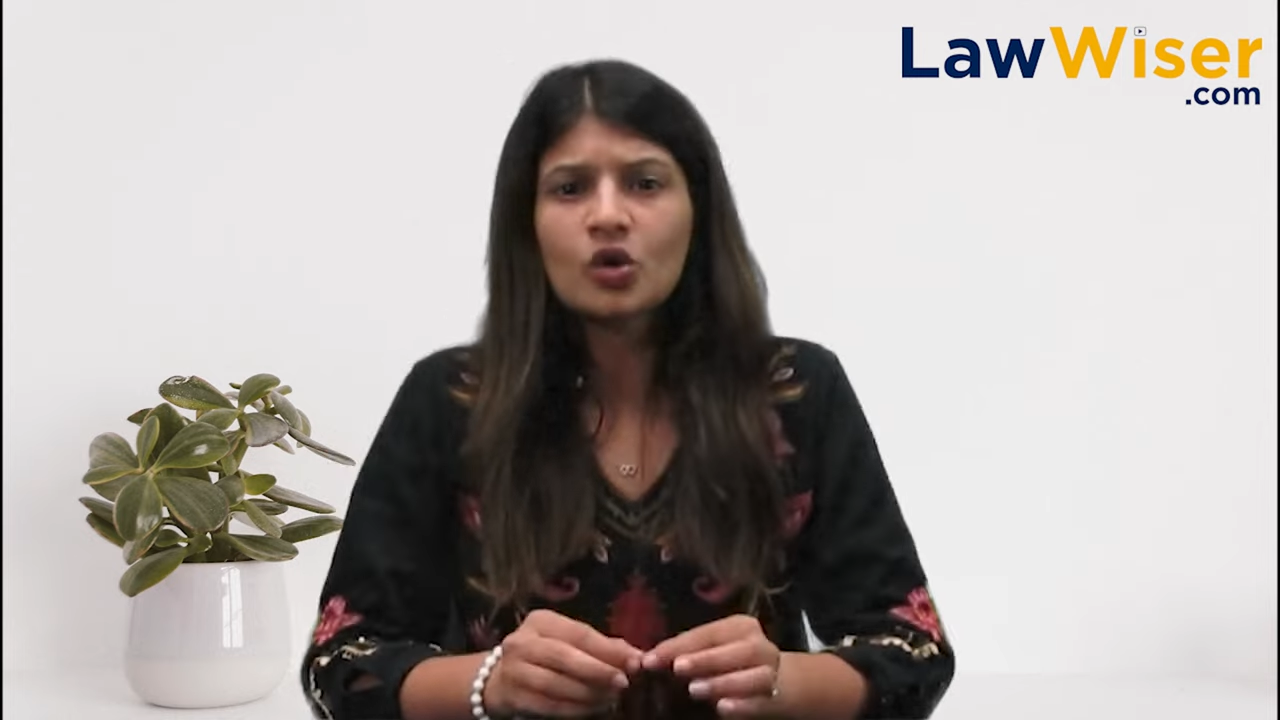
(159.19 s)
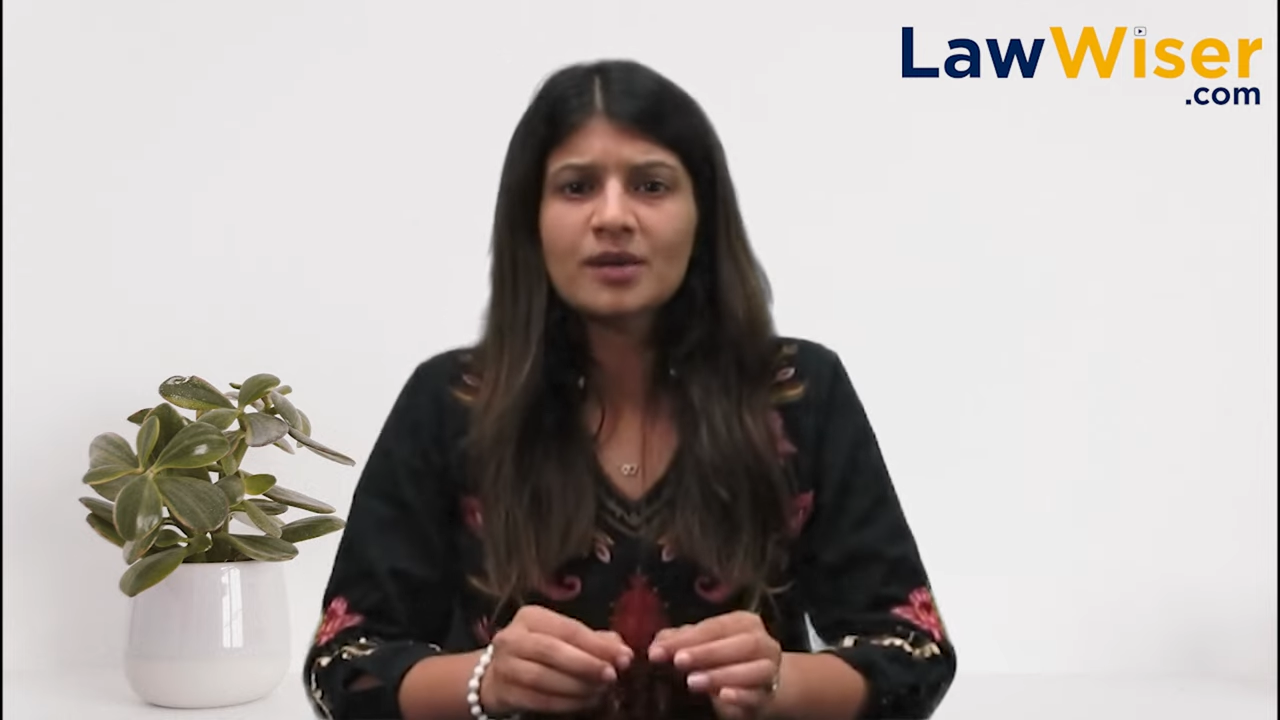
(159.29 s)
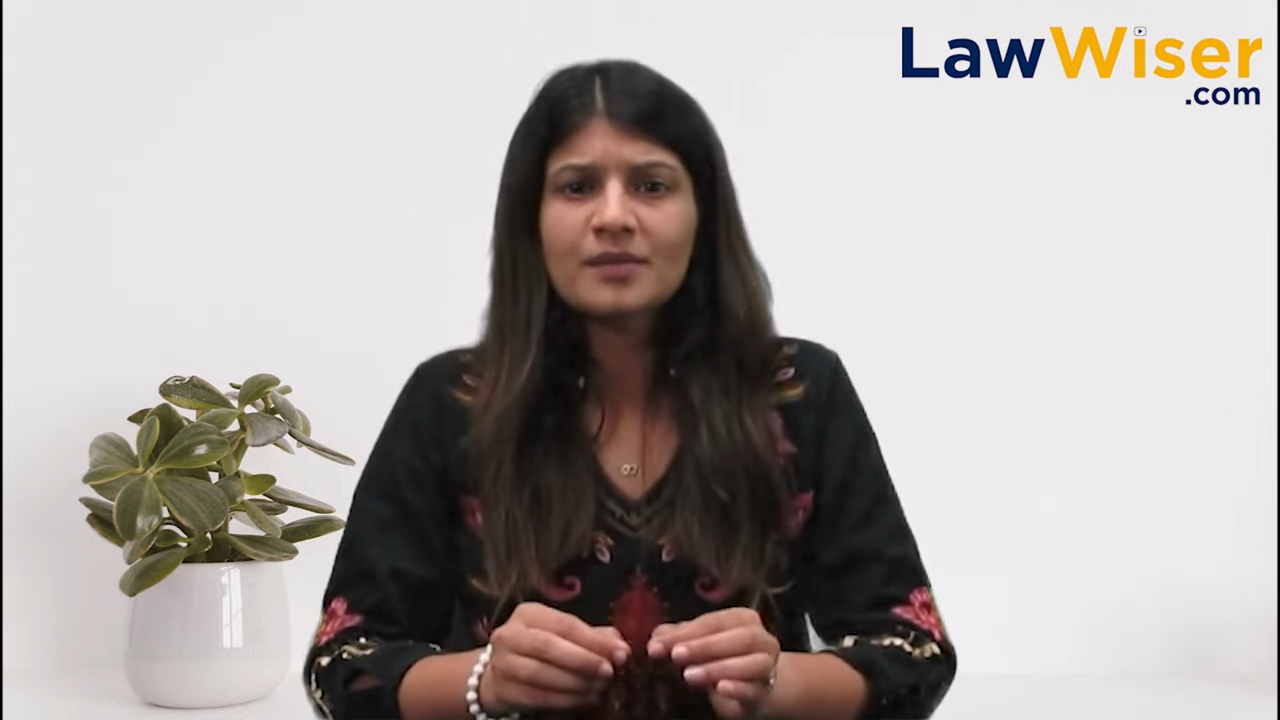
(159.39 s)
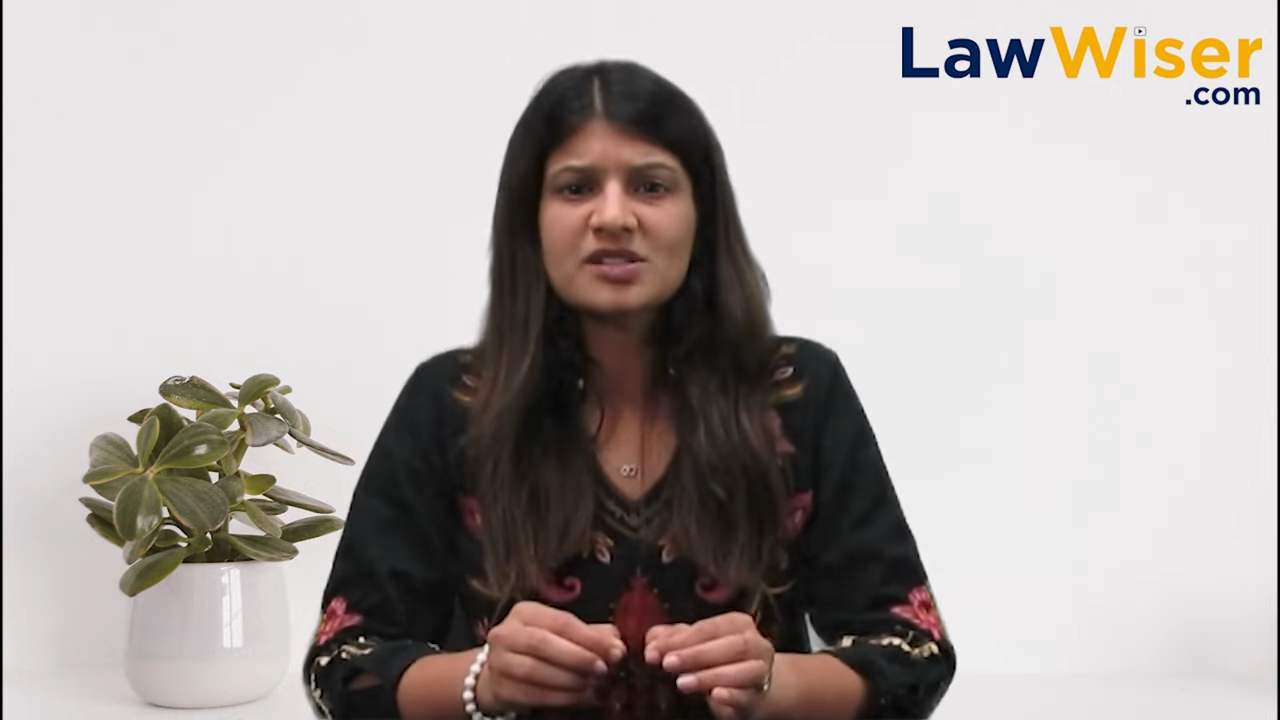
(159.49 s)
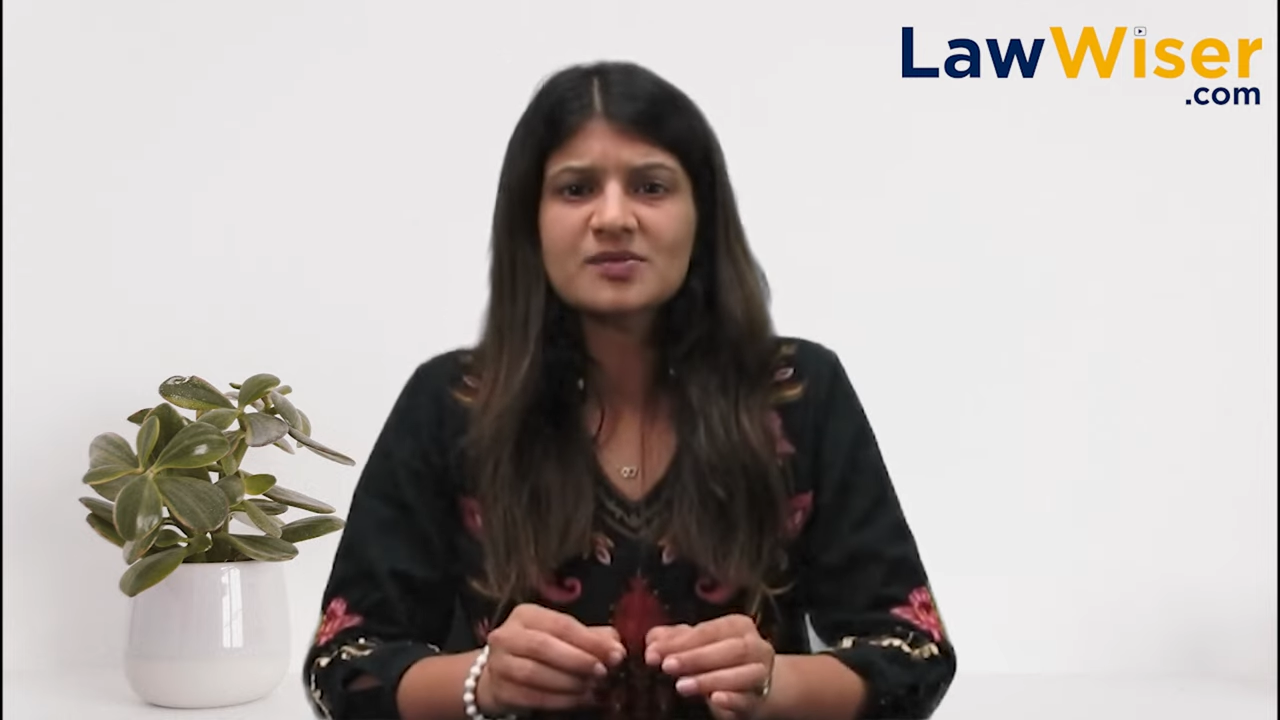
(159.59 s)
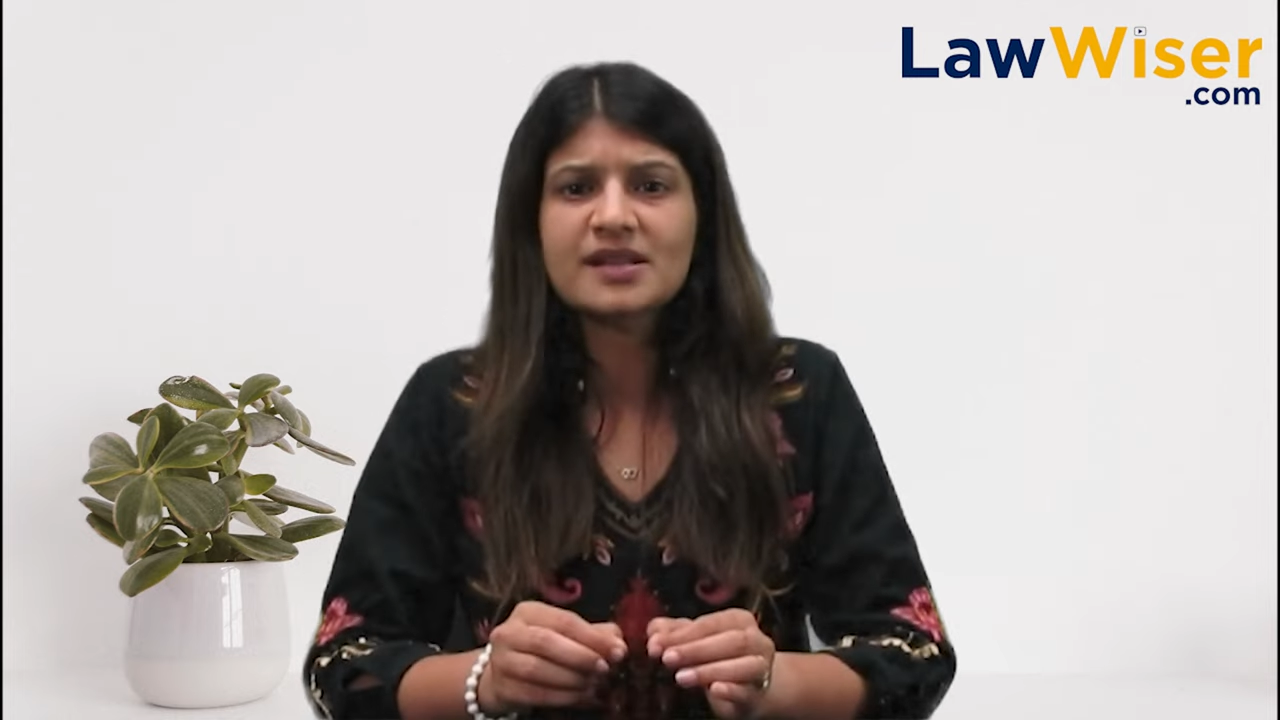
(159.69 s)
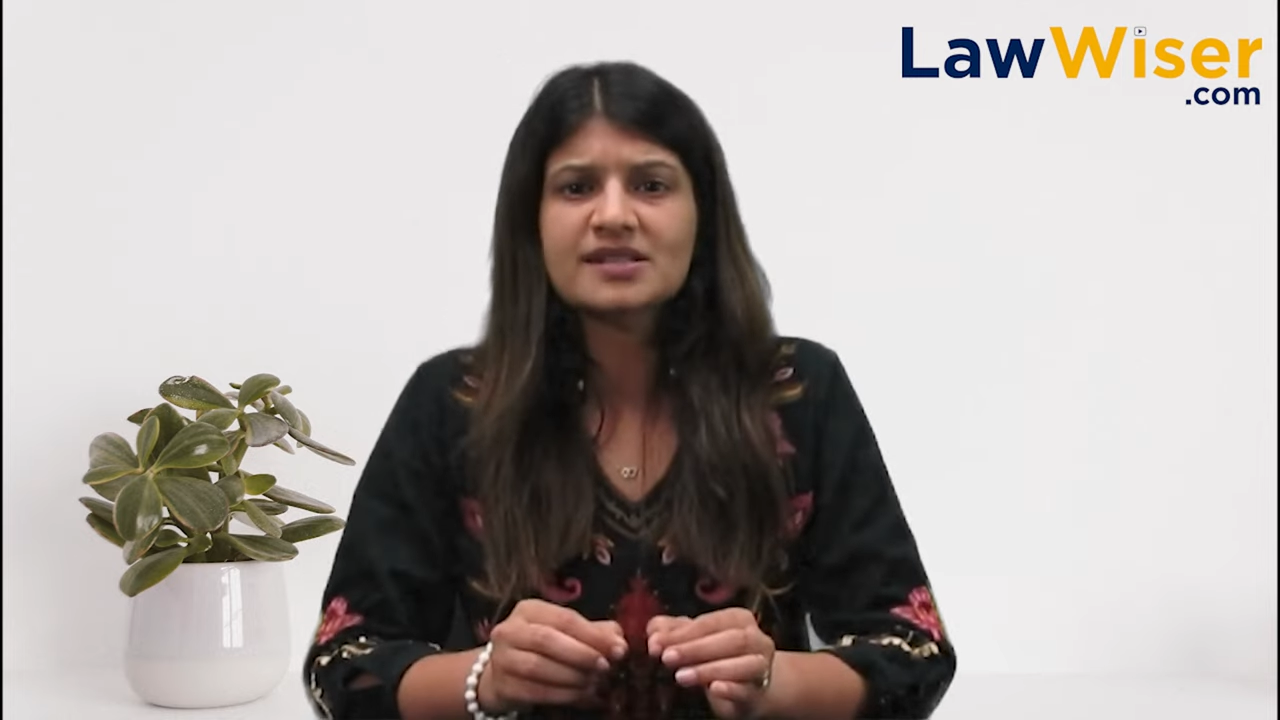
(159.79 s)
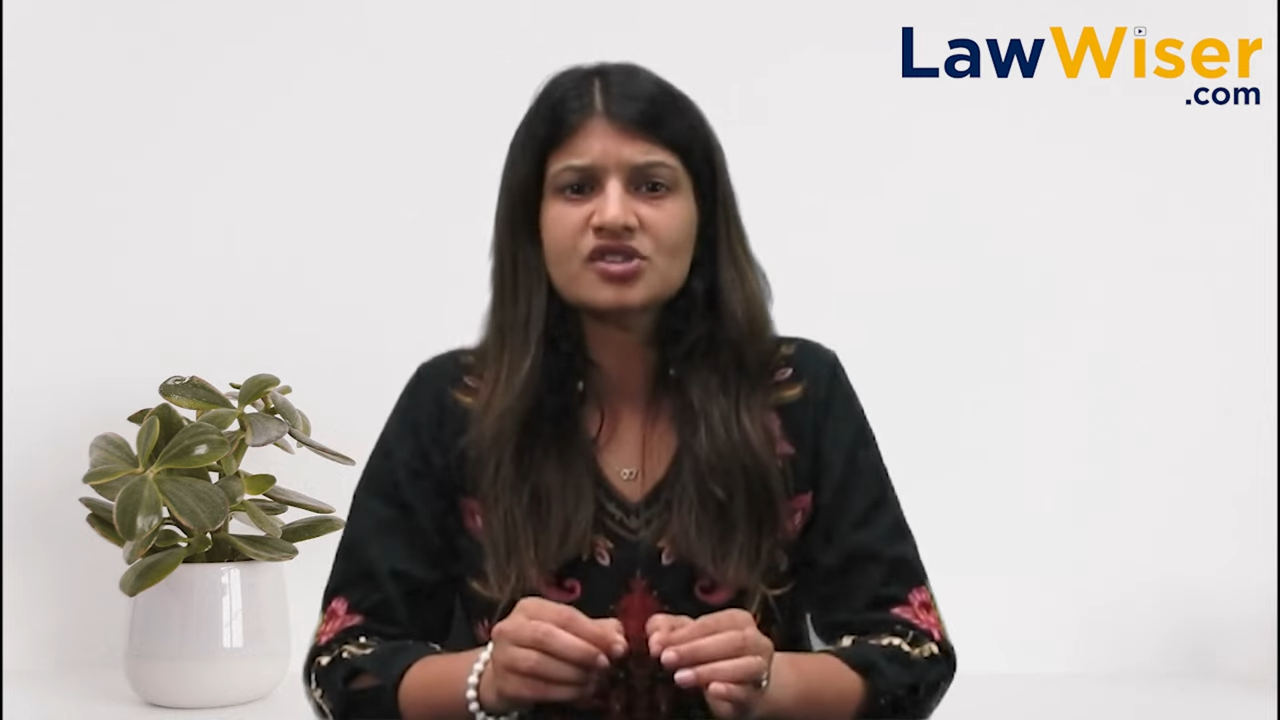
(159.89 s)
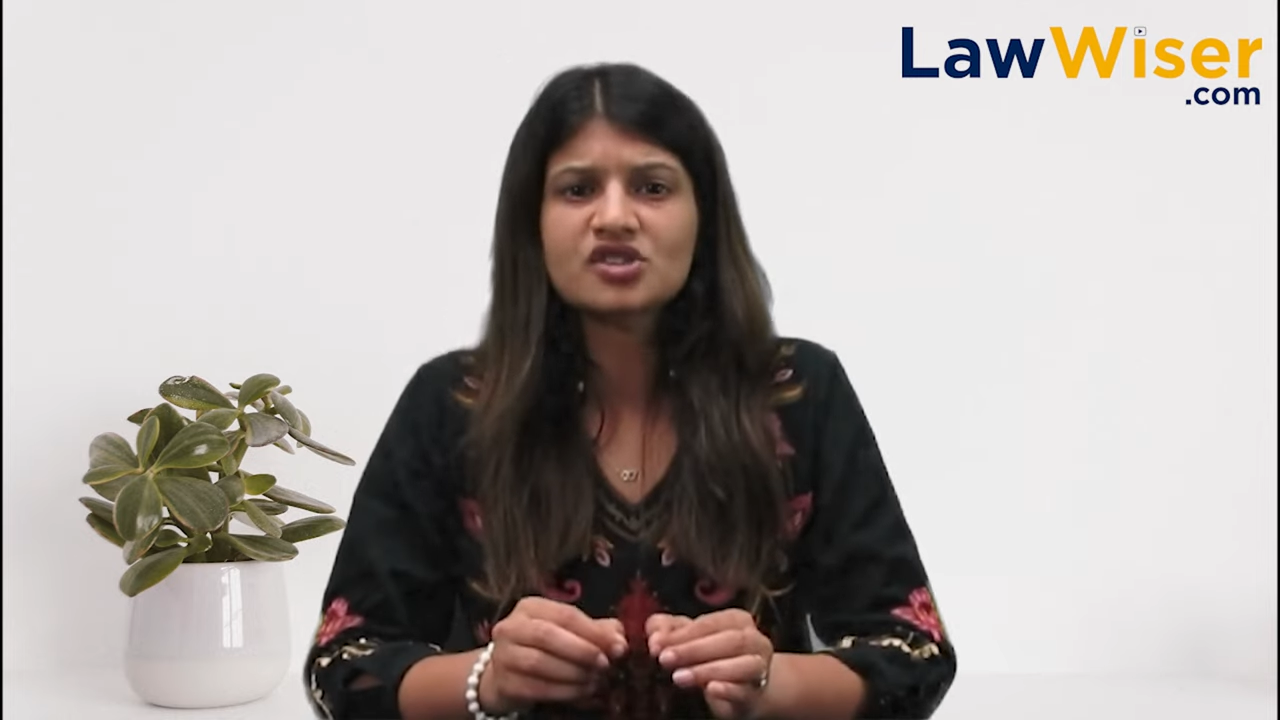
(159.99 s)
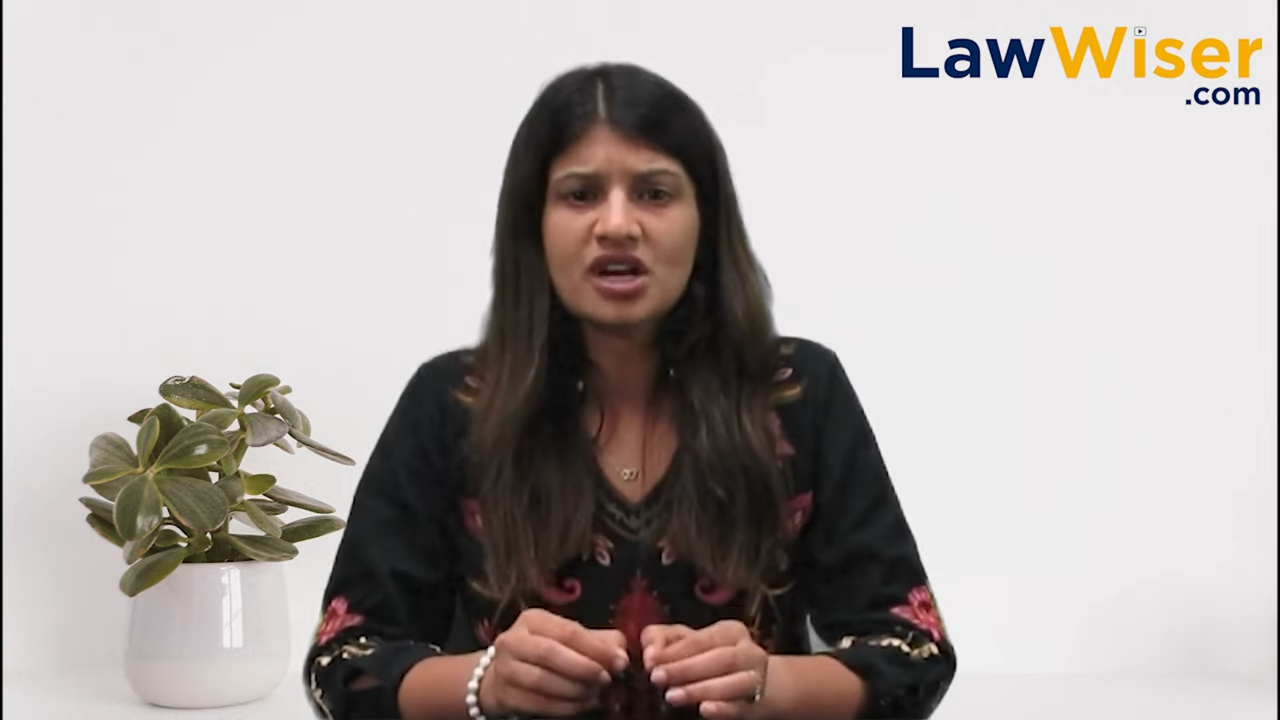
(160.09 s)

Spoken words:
Quorum expressed that